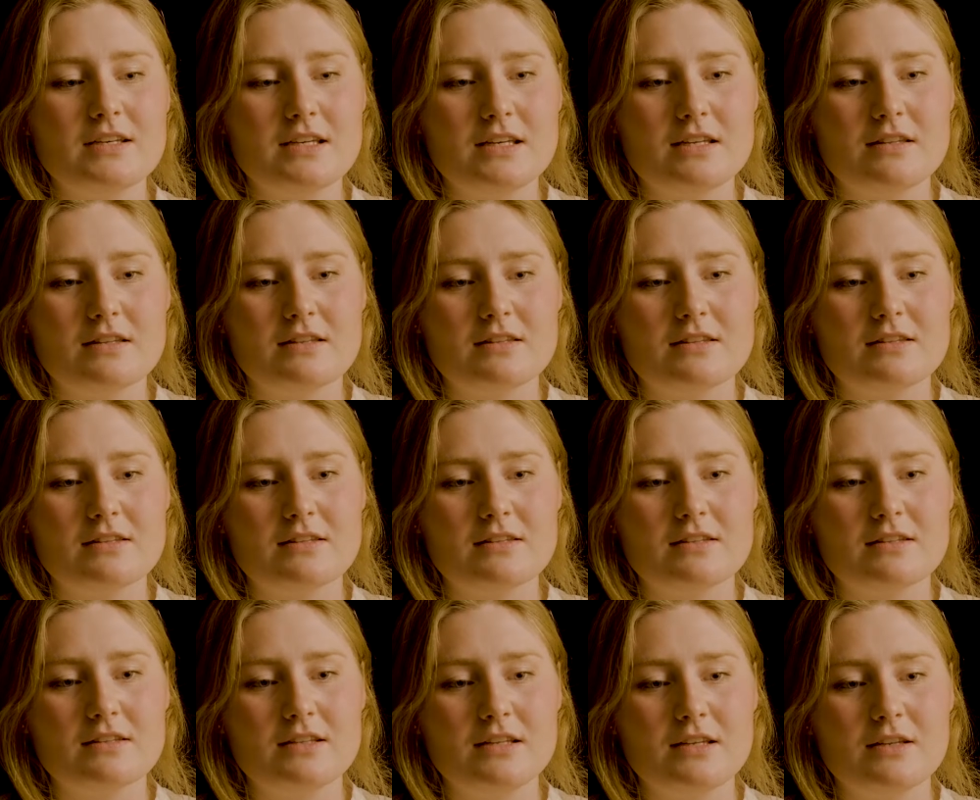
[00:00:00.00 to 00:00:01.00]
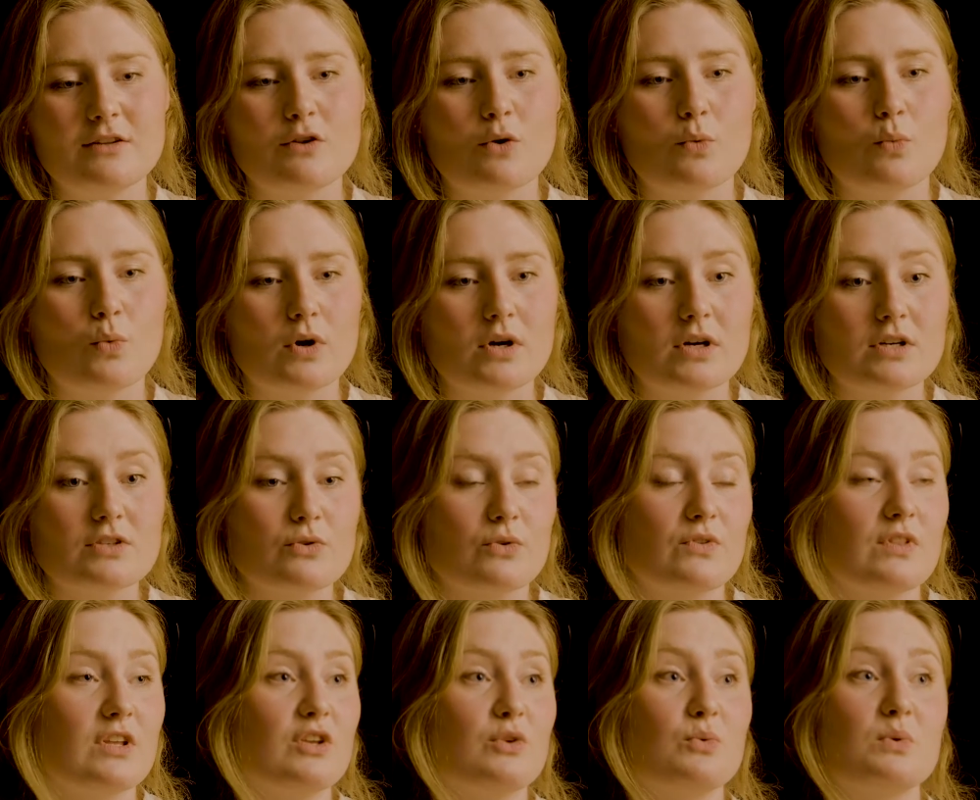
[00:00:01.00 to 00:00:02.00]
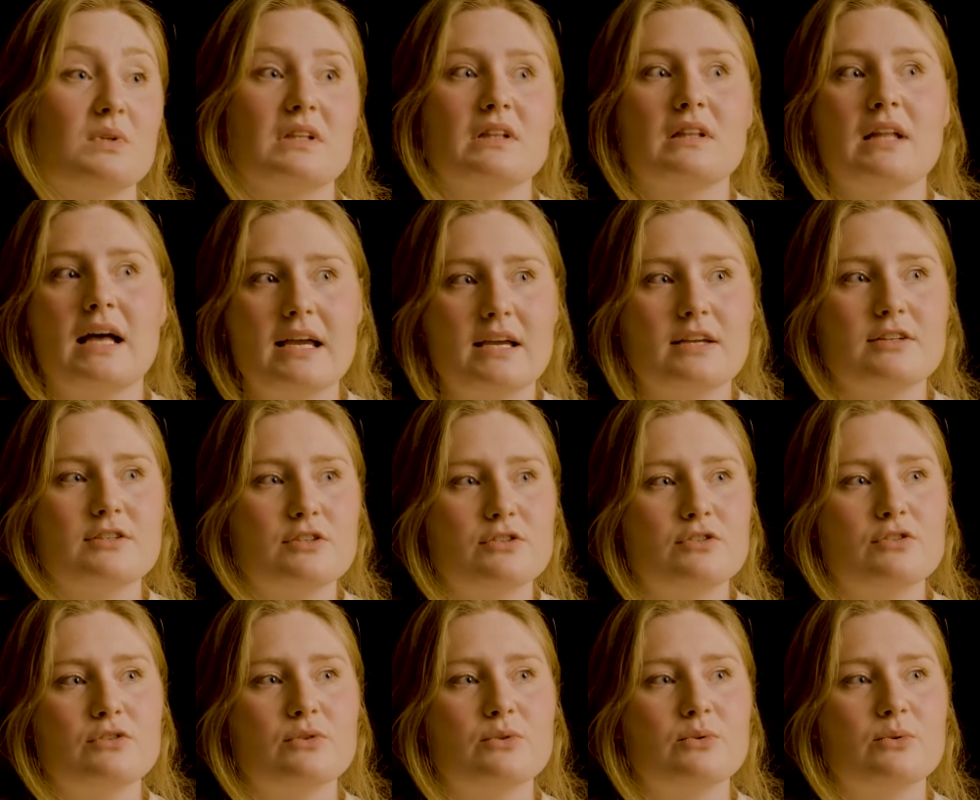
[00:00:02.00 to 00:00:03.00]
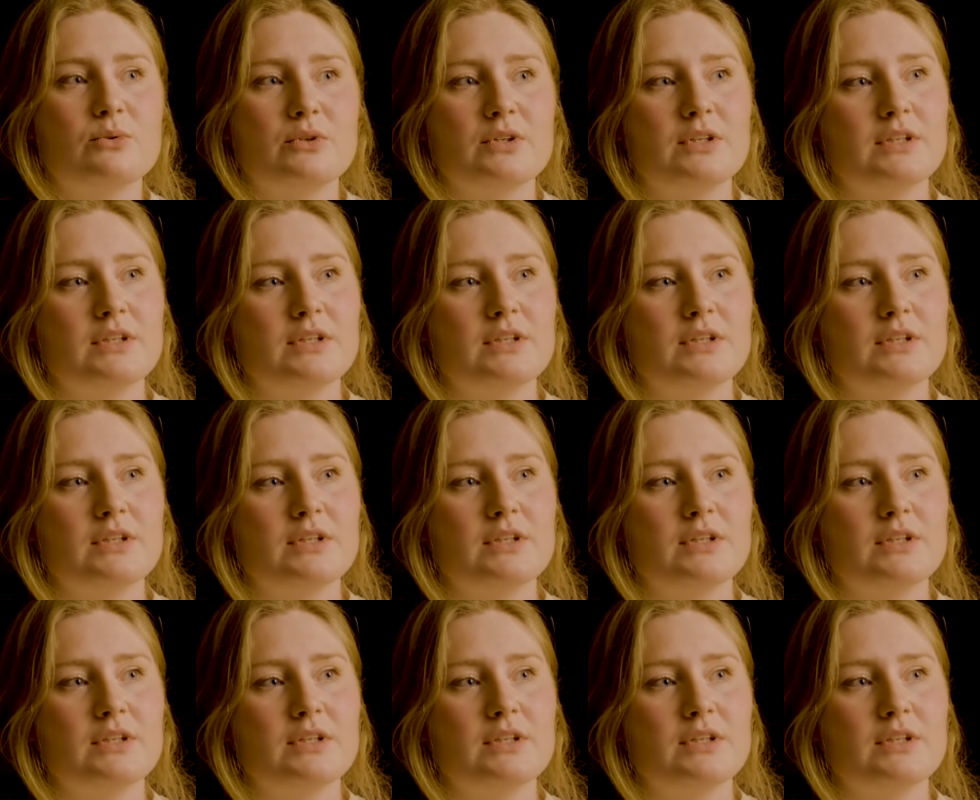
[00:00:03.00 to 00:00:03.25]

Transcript: in the works or that you would like to do